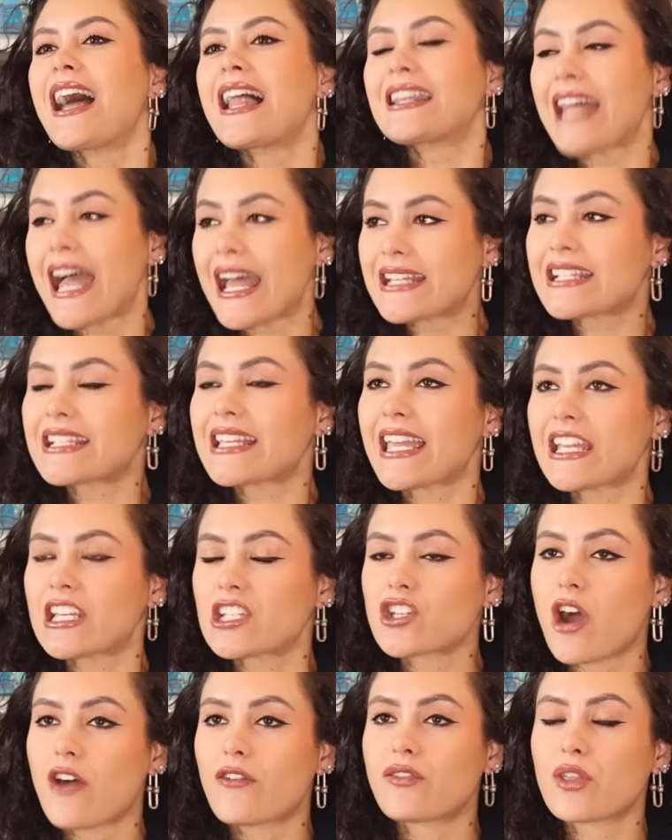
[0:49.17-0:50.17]
Let's kick
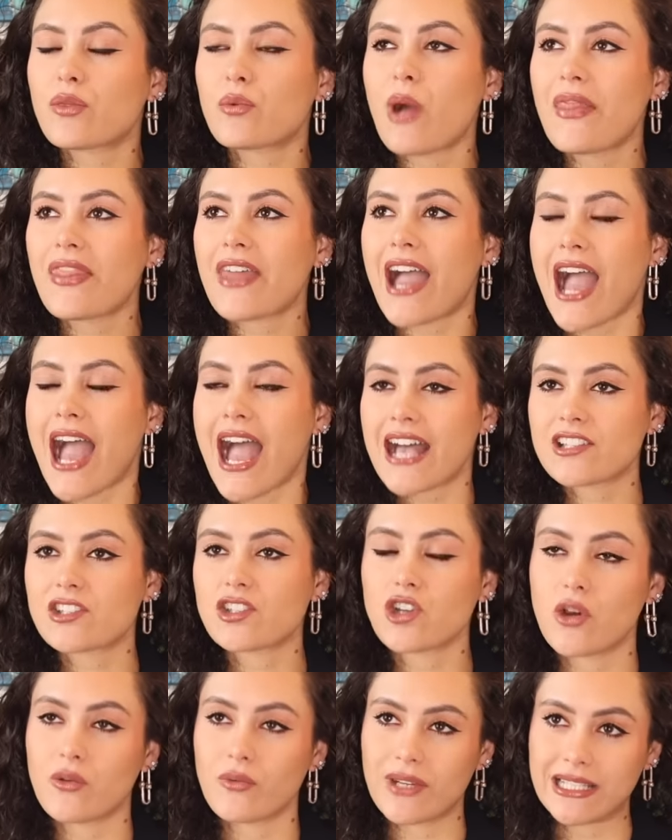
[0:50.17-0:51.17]
it off with one that
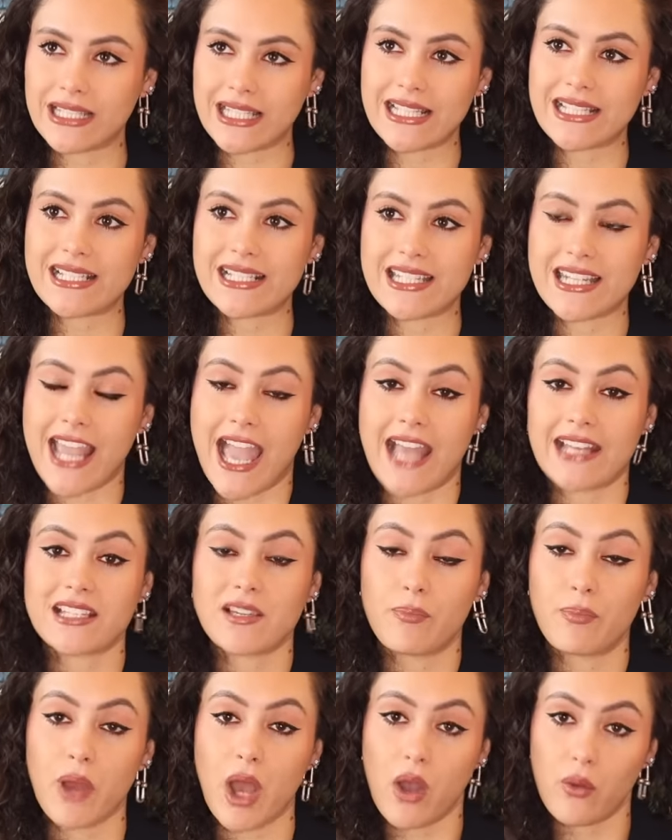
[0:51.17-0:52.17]
has not released
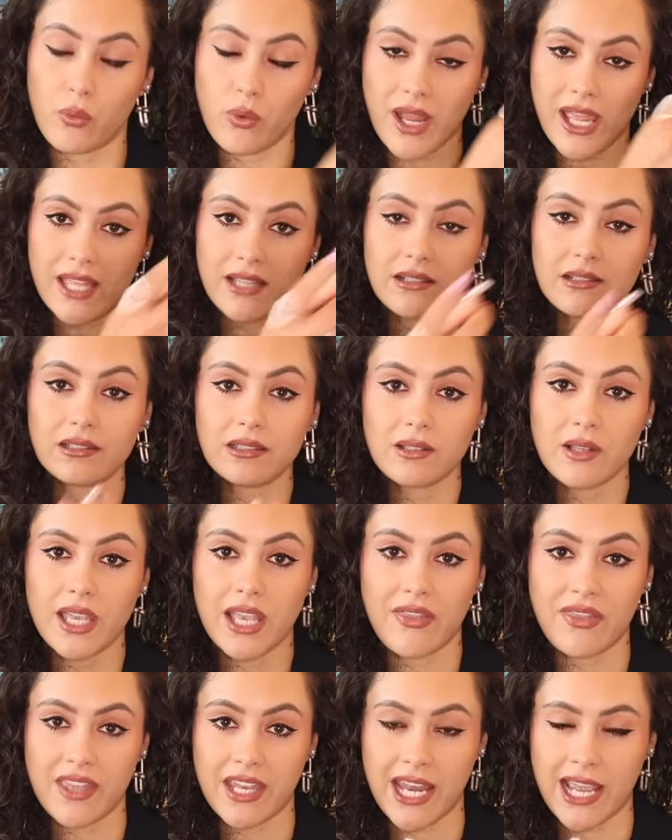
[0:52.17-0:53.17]
yet, but will
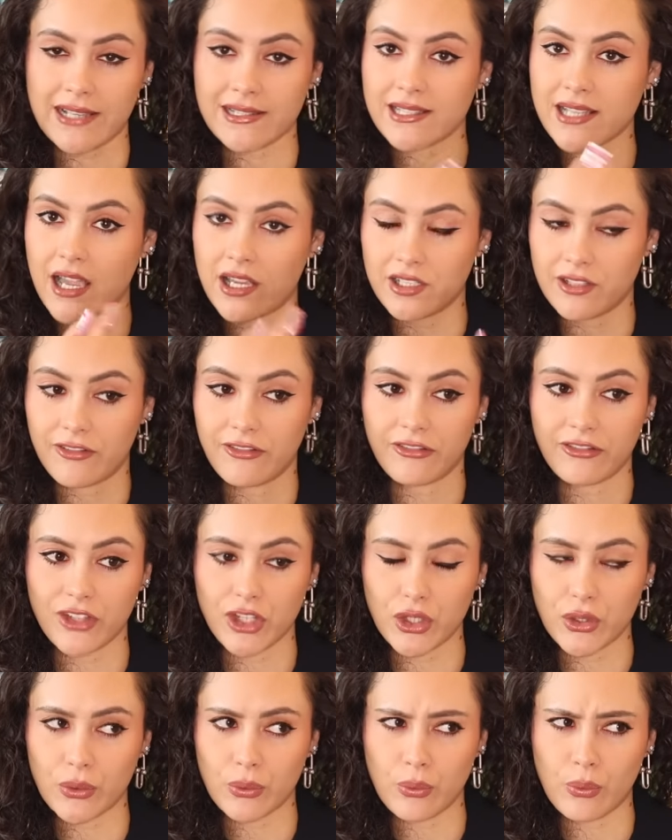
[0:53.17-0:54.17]
in the next kind of
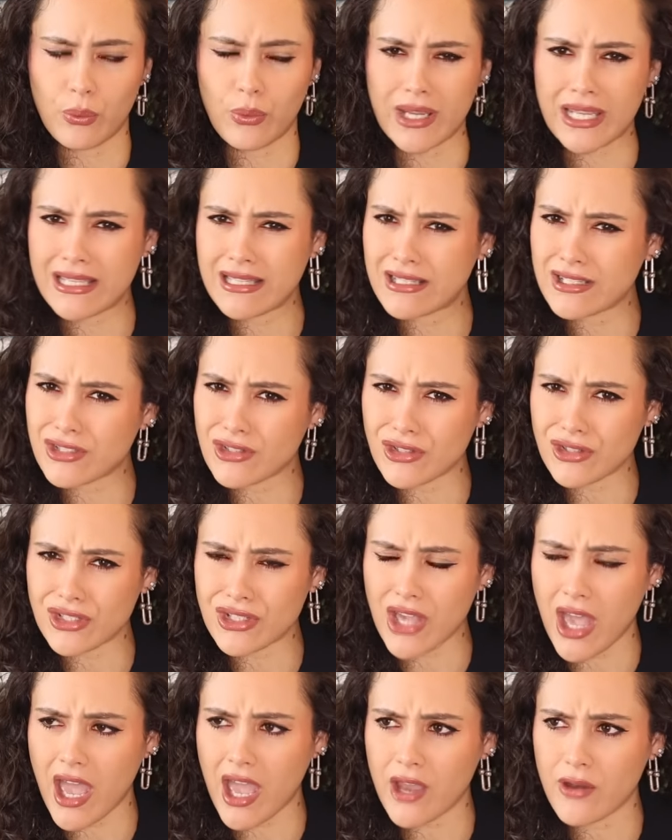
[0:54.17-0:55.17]
few weeks or
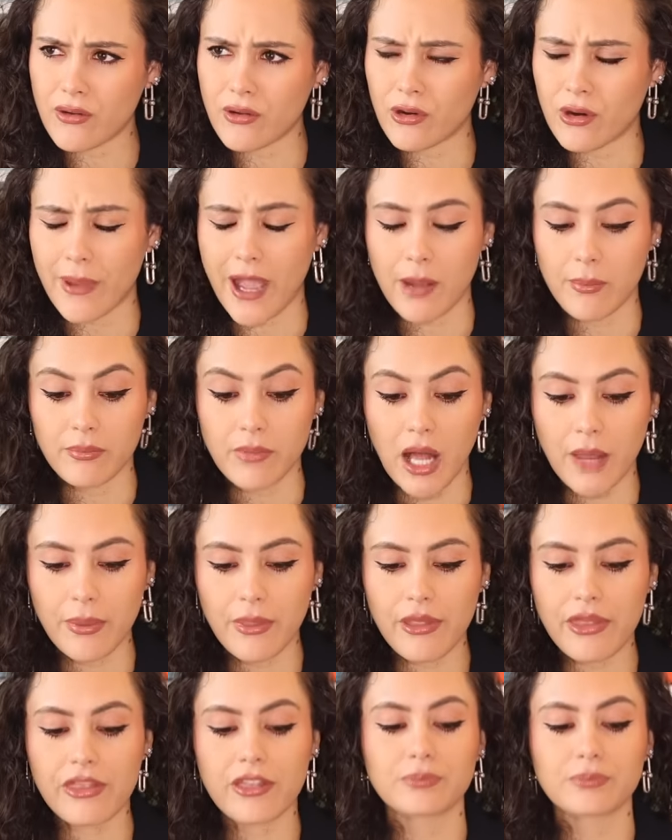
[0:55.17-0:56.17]
so, or about a month.